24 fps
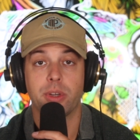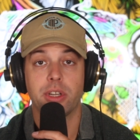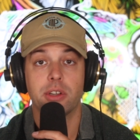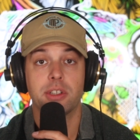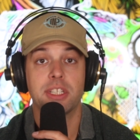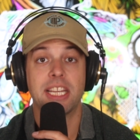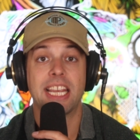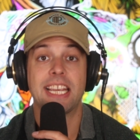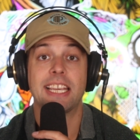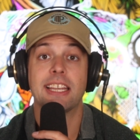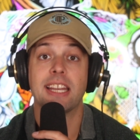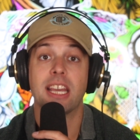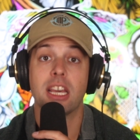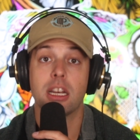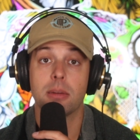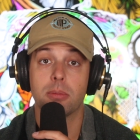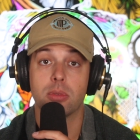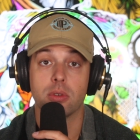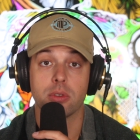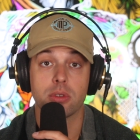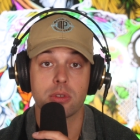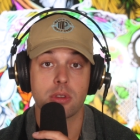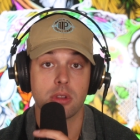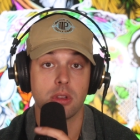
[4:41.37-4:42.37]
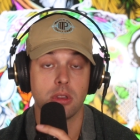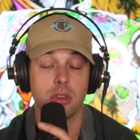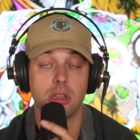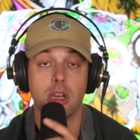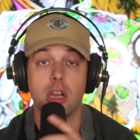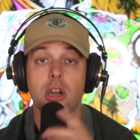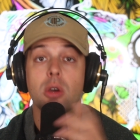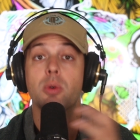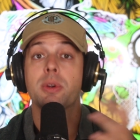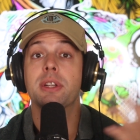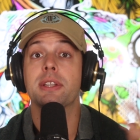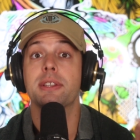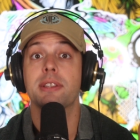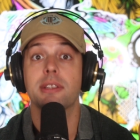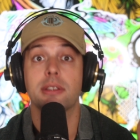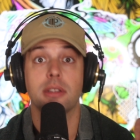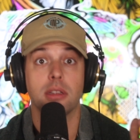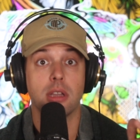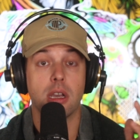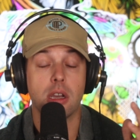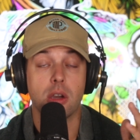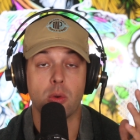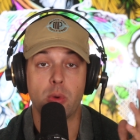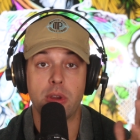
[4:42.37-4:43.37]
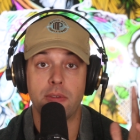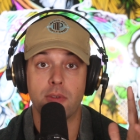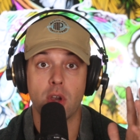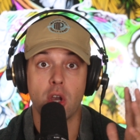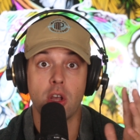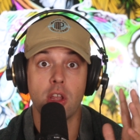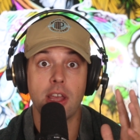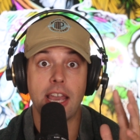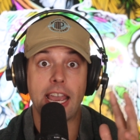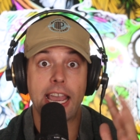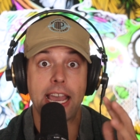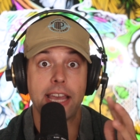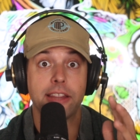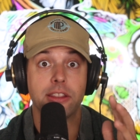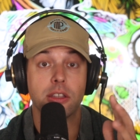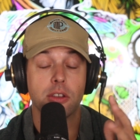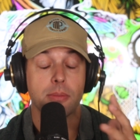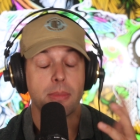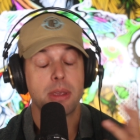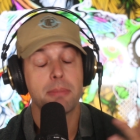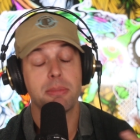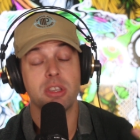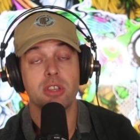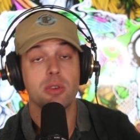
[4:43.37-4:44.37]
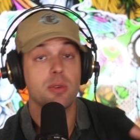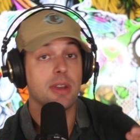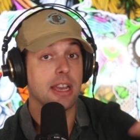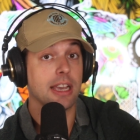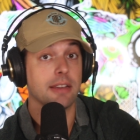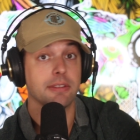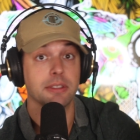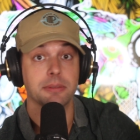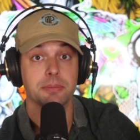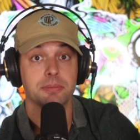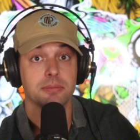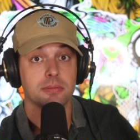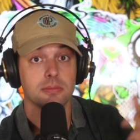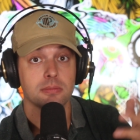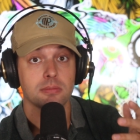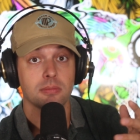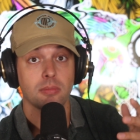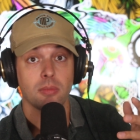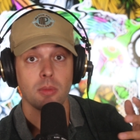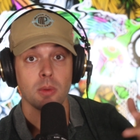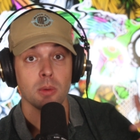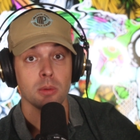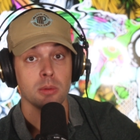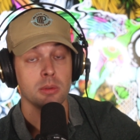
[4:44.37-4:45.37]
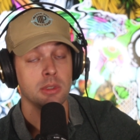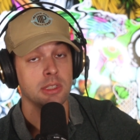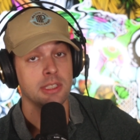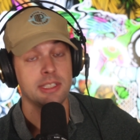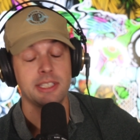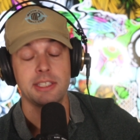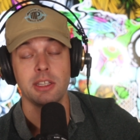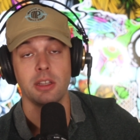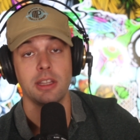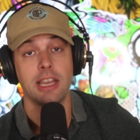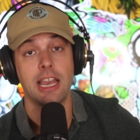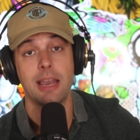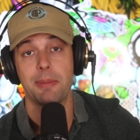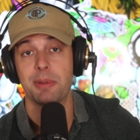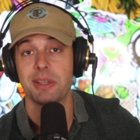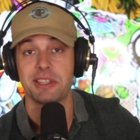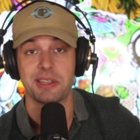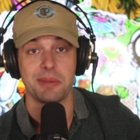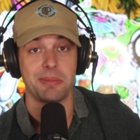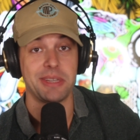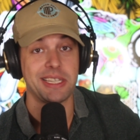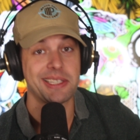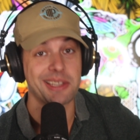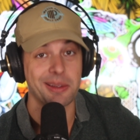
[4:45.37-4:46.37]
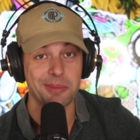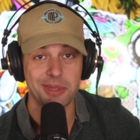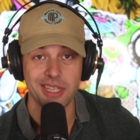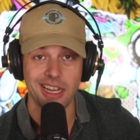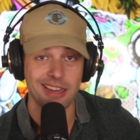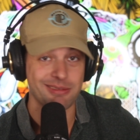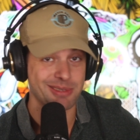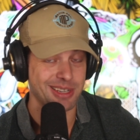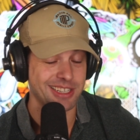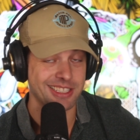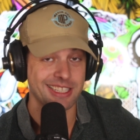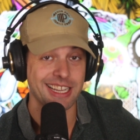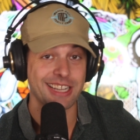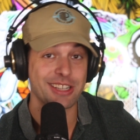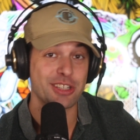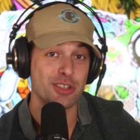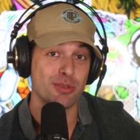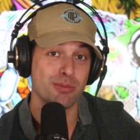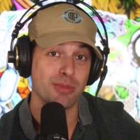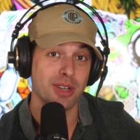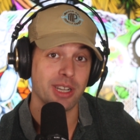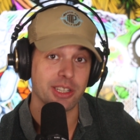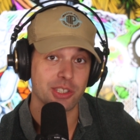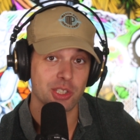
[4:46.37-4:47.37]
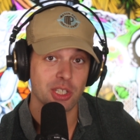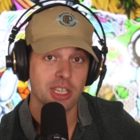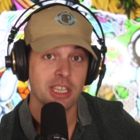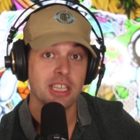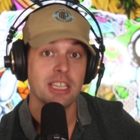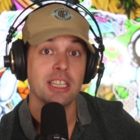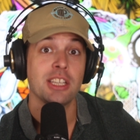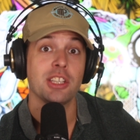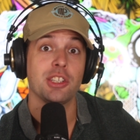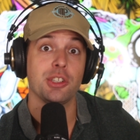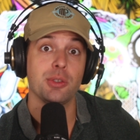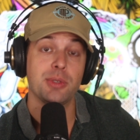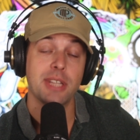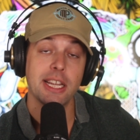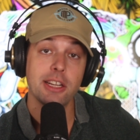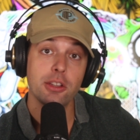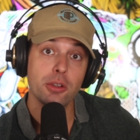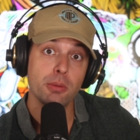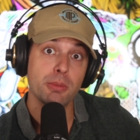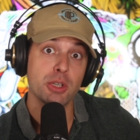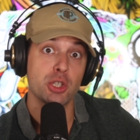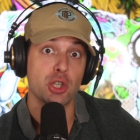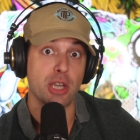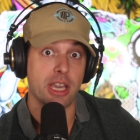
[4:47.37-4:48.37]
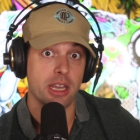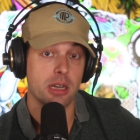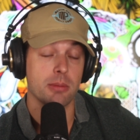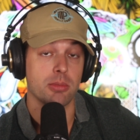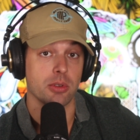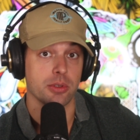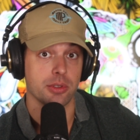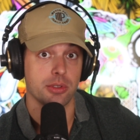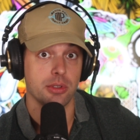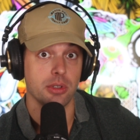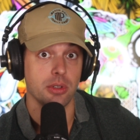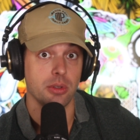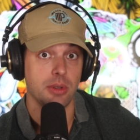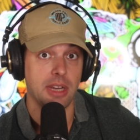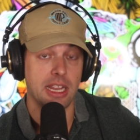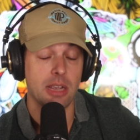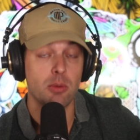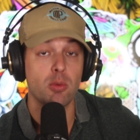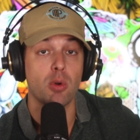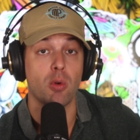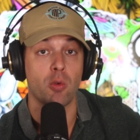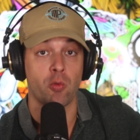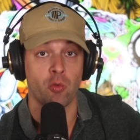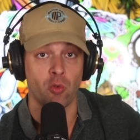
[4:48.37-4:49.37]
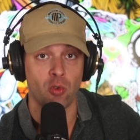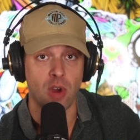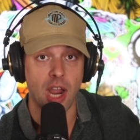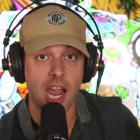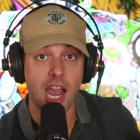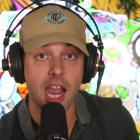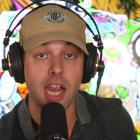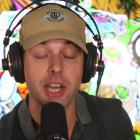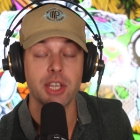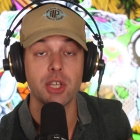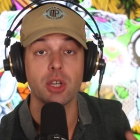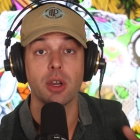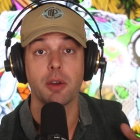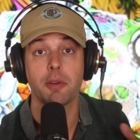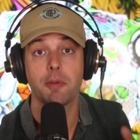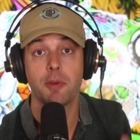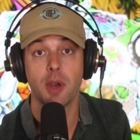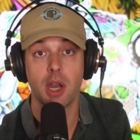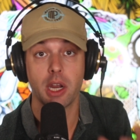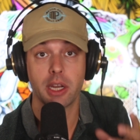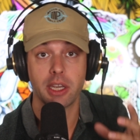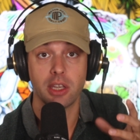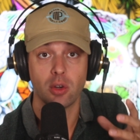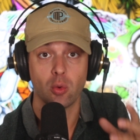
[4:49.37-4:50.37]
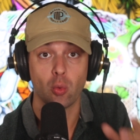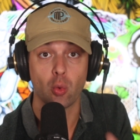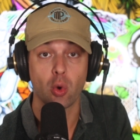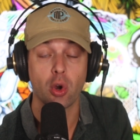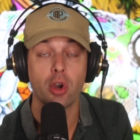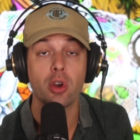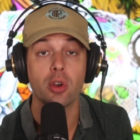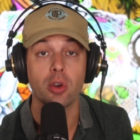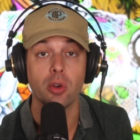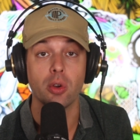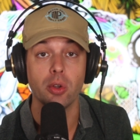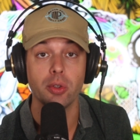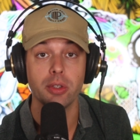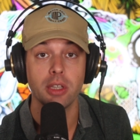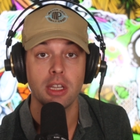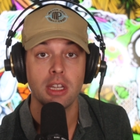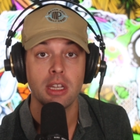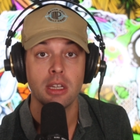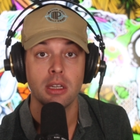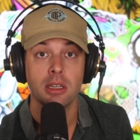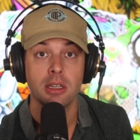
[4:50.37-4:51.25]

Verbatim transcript: When you're taking edibles low and slow, we've all had those. Maybe you haven't. It still happens to me sometimes. I take too much. You take too much edibles, dude. It will rock your fucking world.